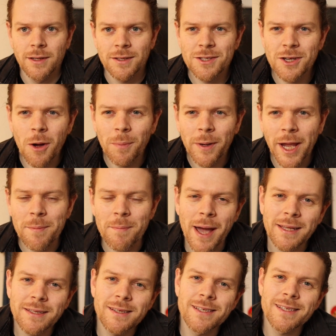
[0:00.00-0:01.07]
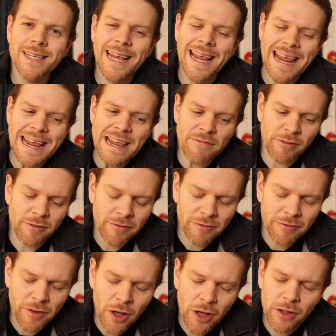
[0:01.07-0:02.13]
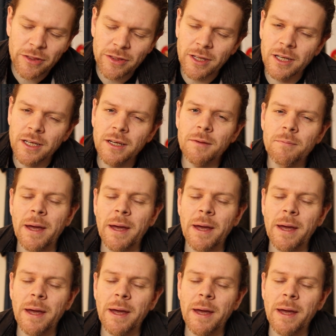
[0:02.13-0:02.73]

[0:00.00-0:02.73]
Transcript: To complicate matters even further,